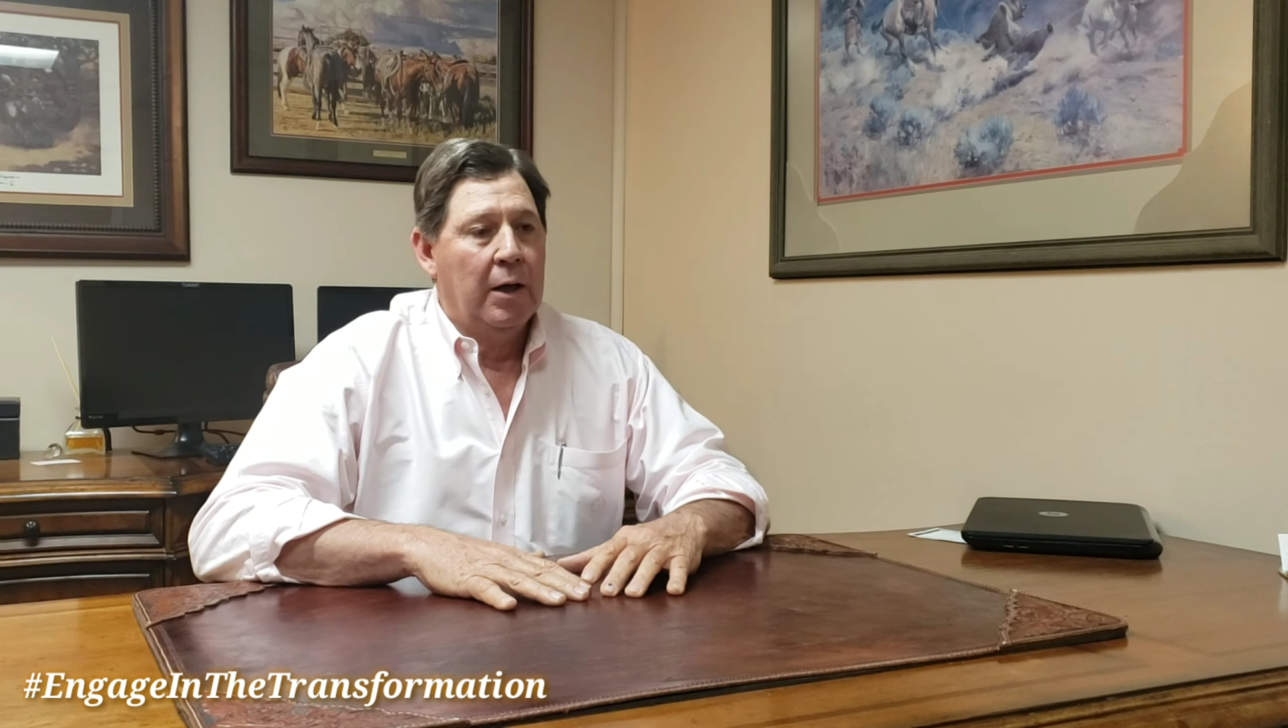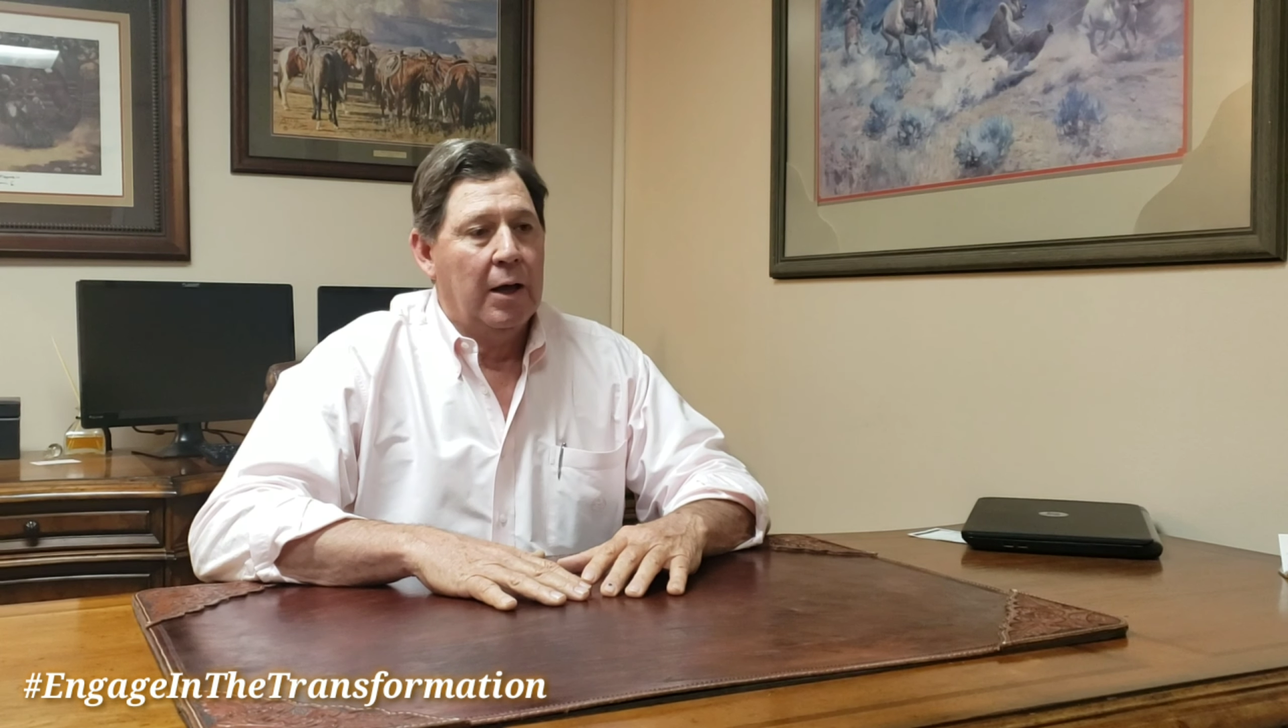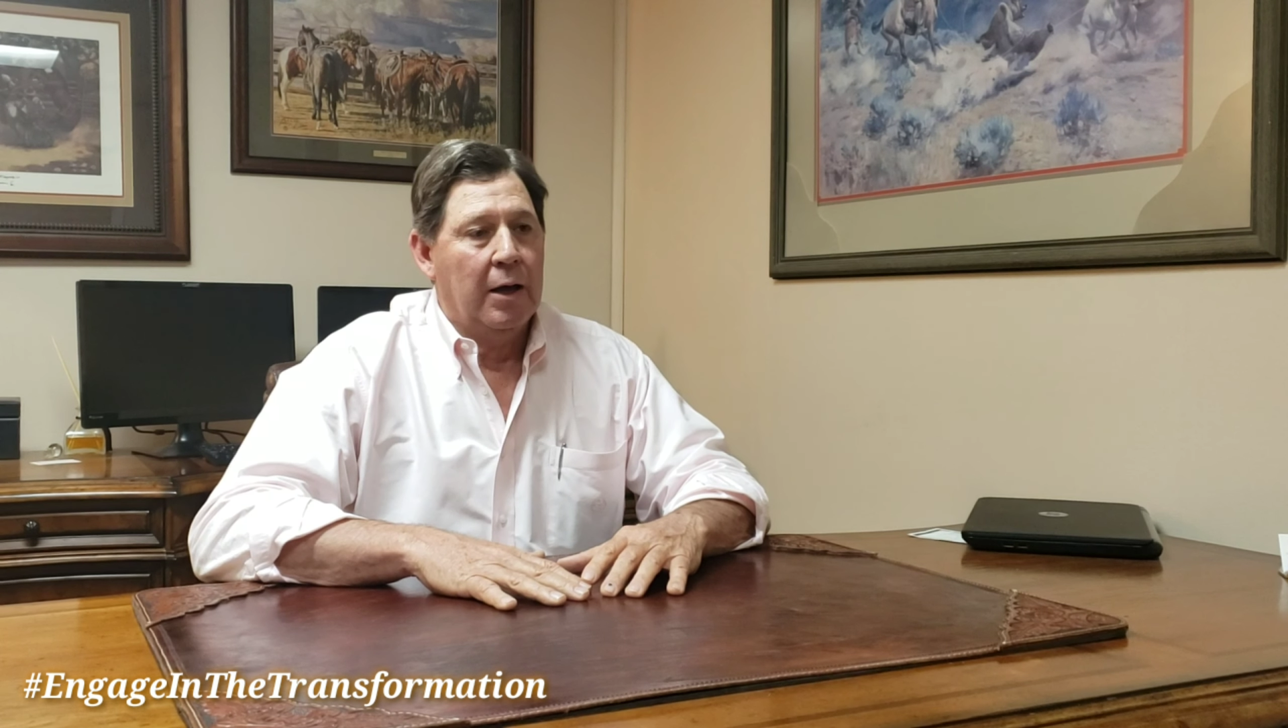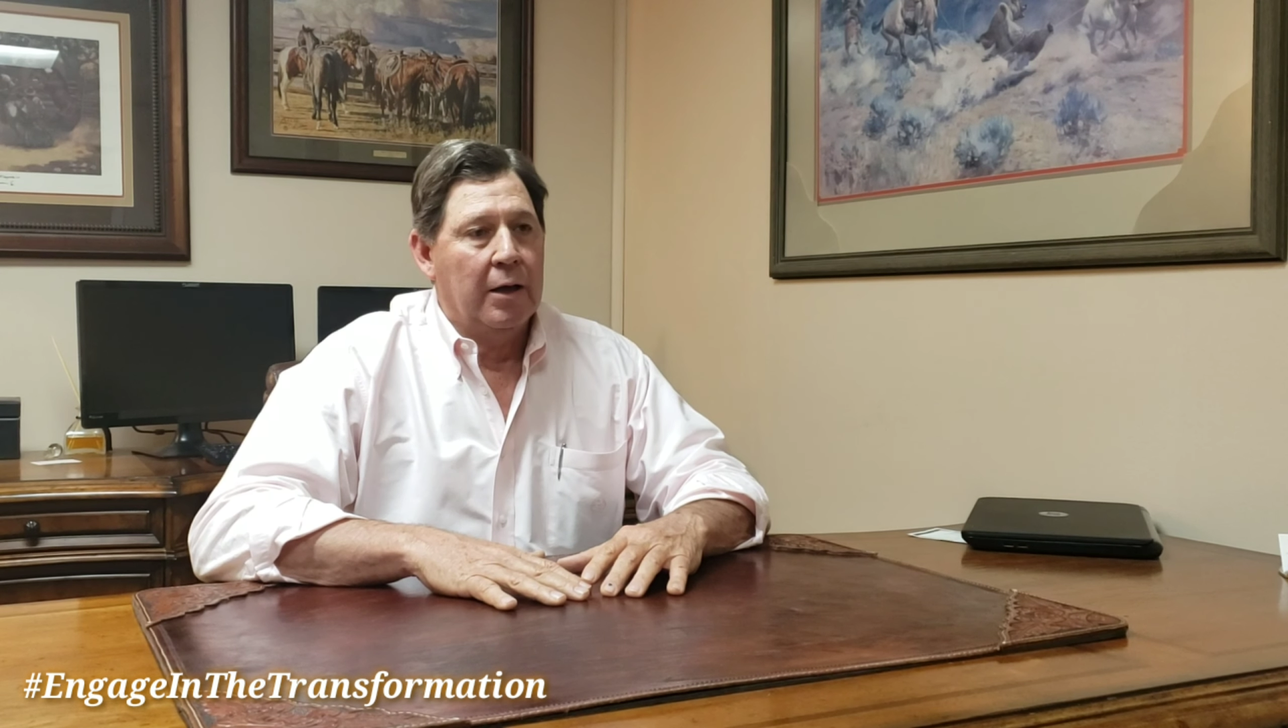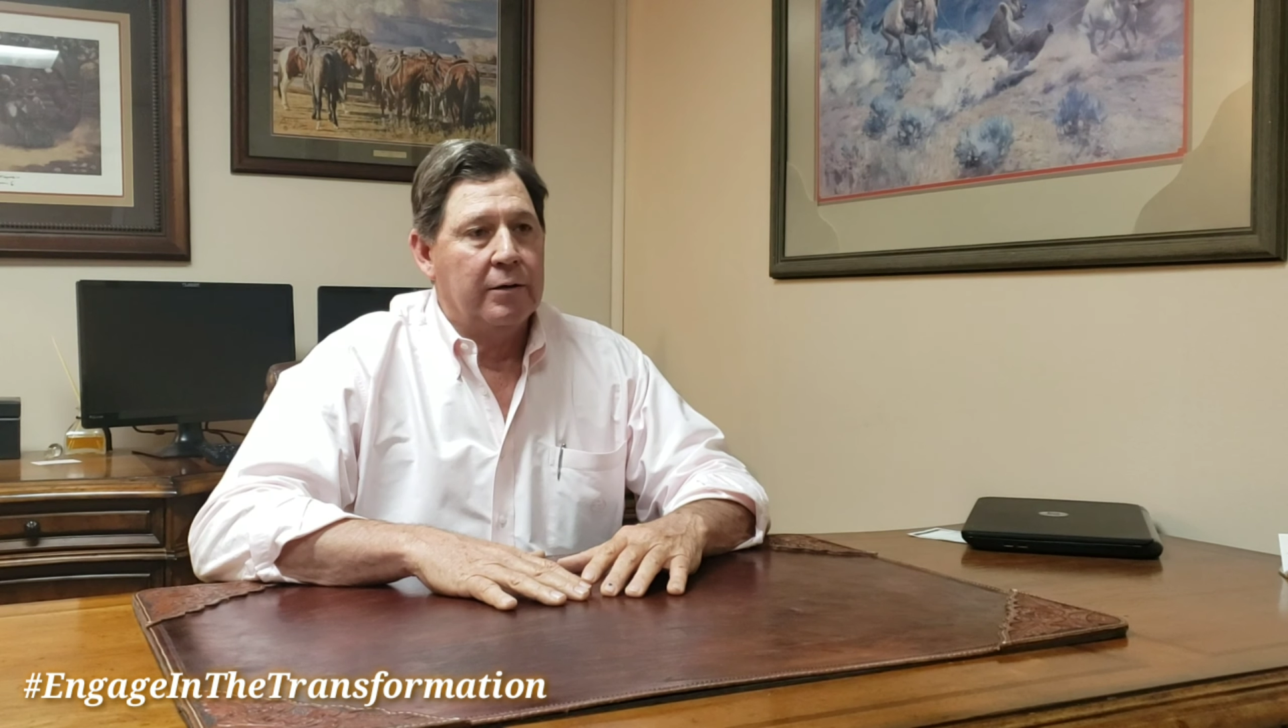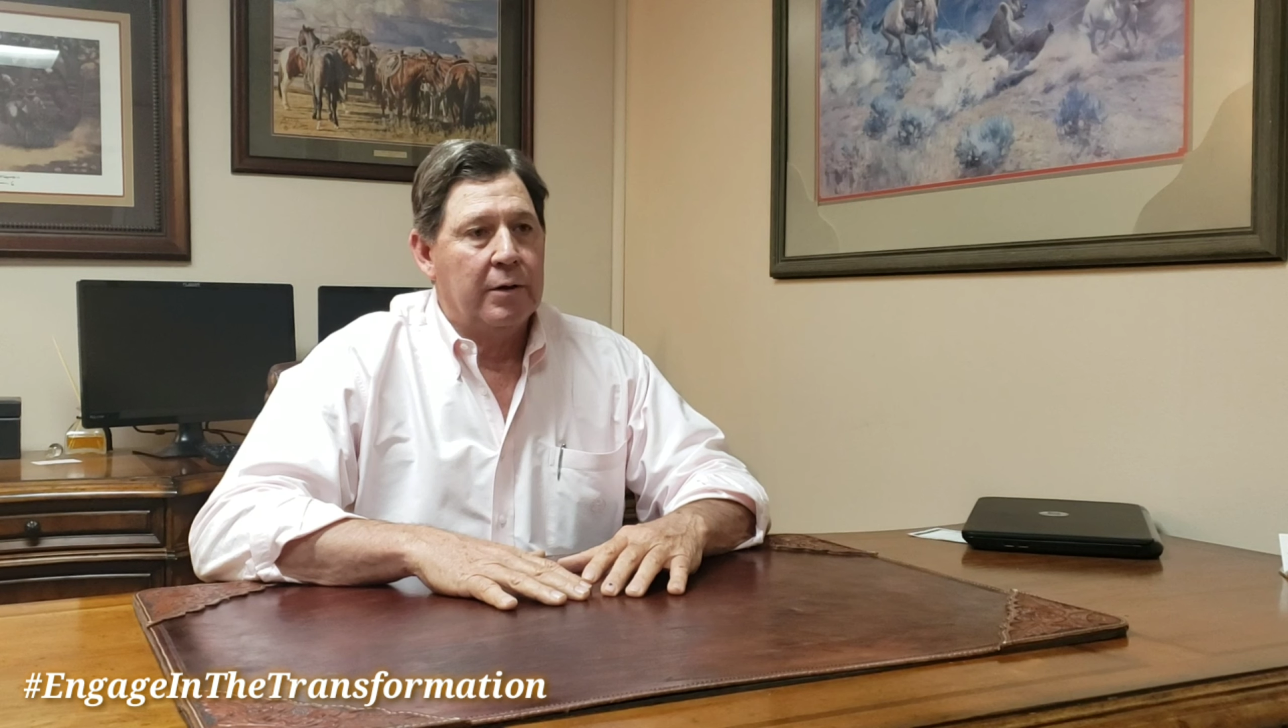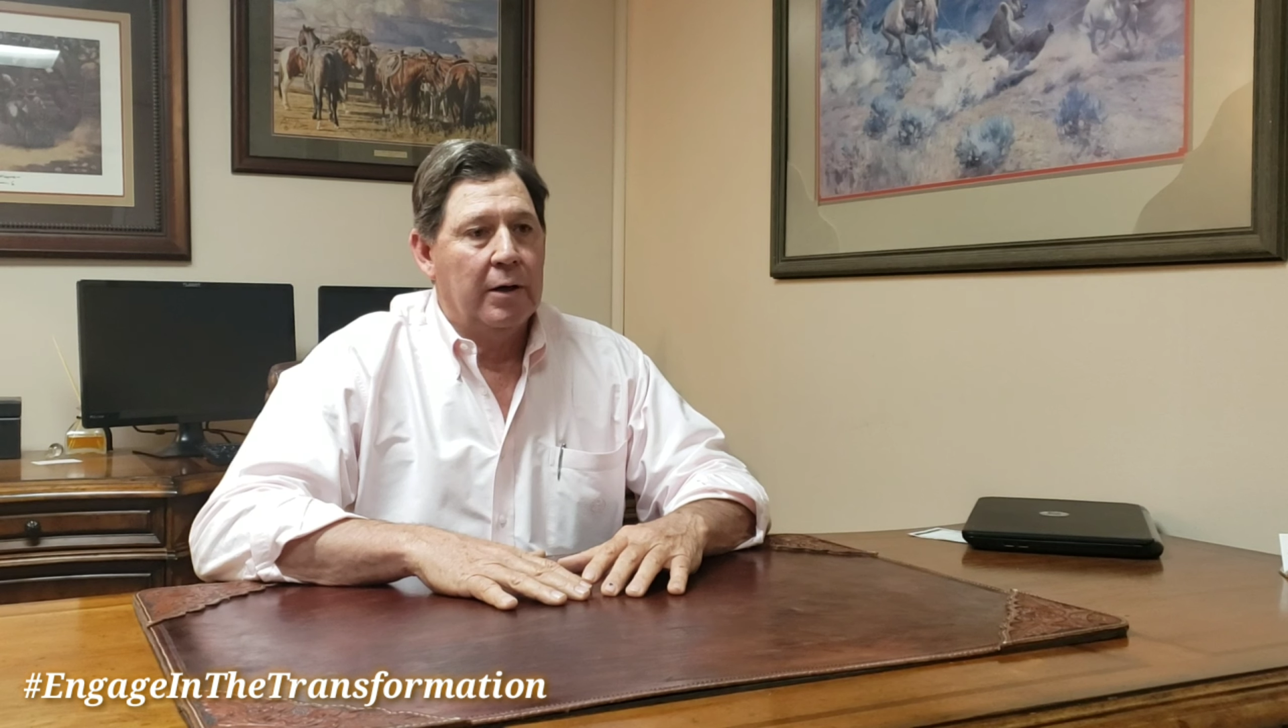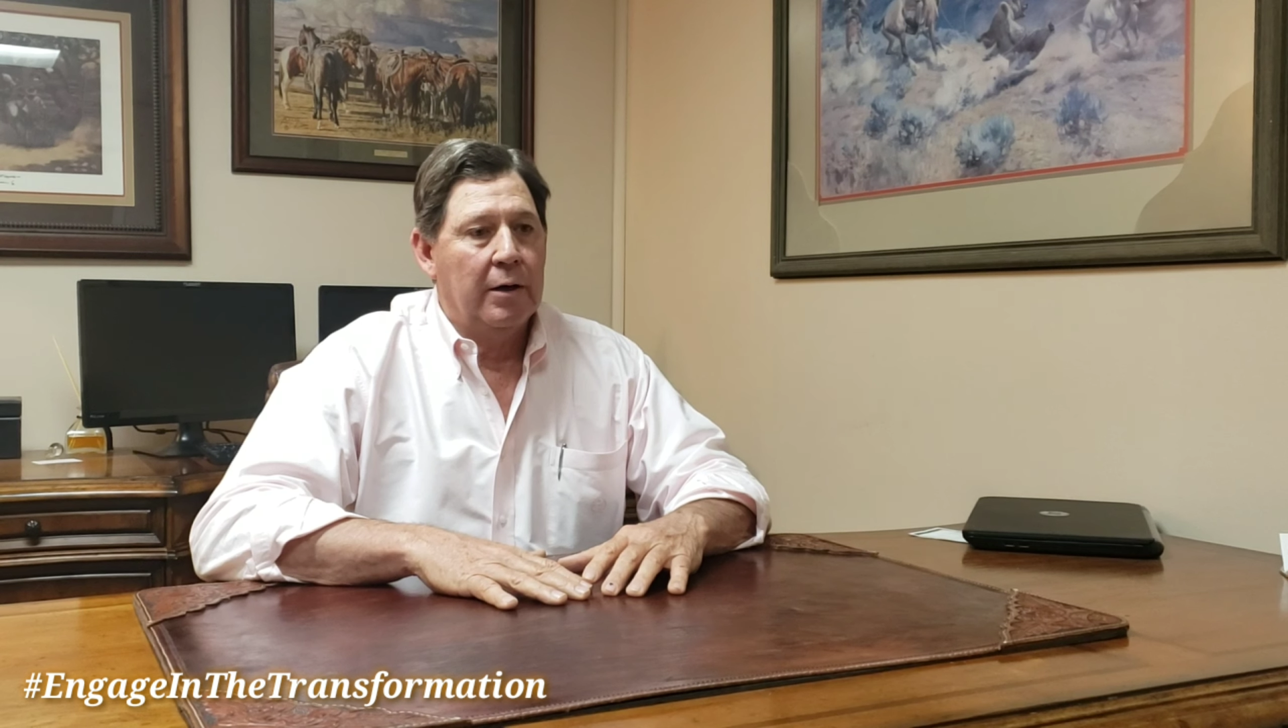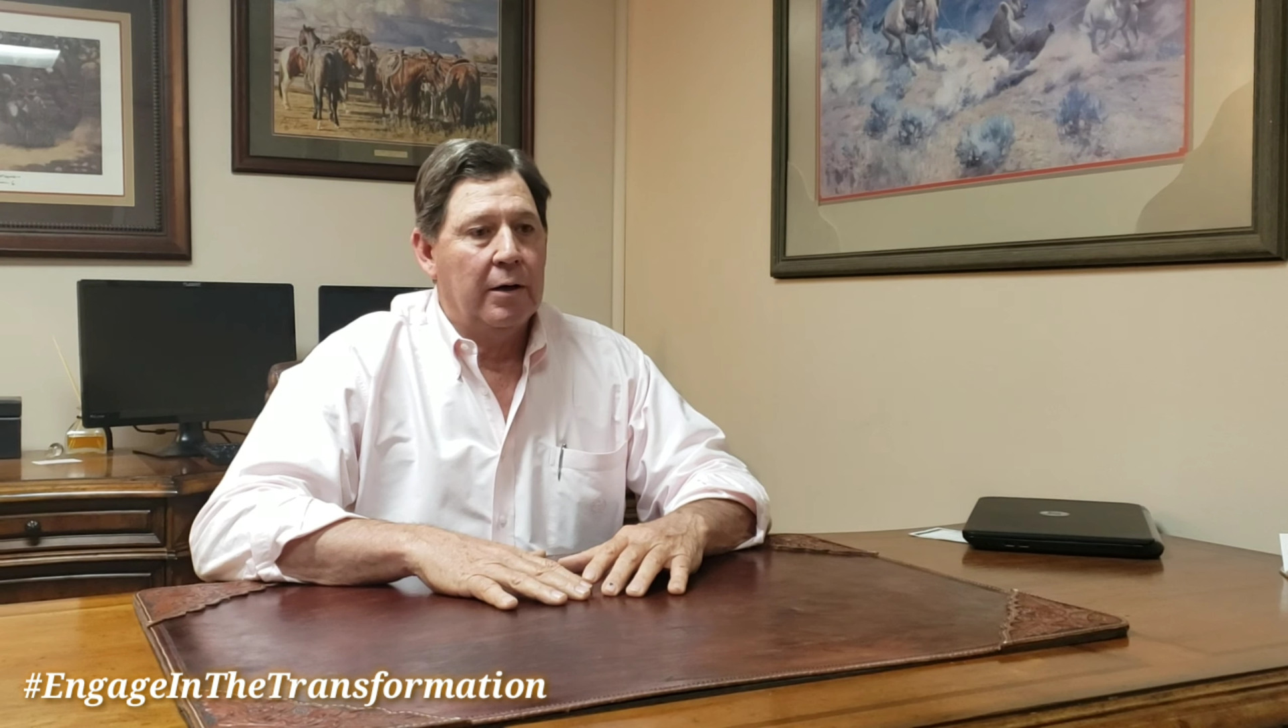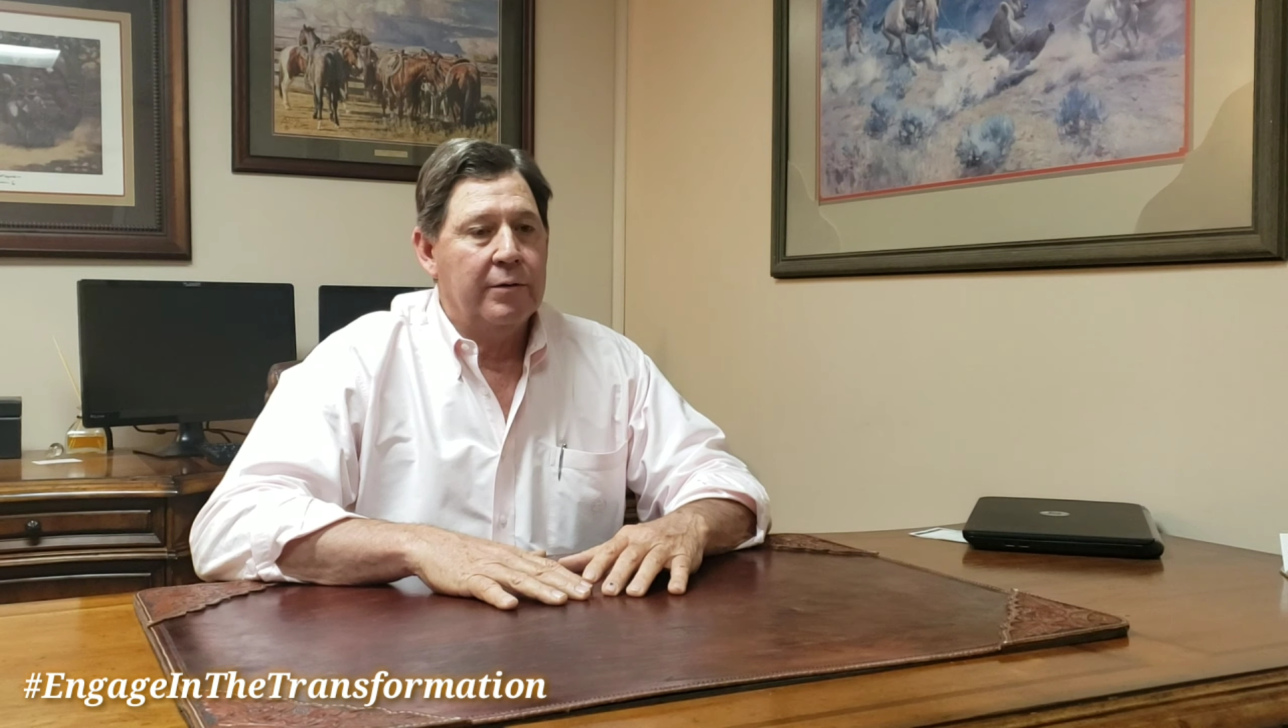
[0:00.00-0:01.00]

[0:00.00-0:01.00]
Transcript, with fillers: And uh,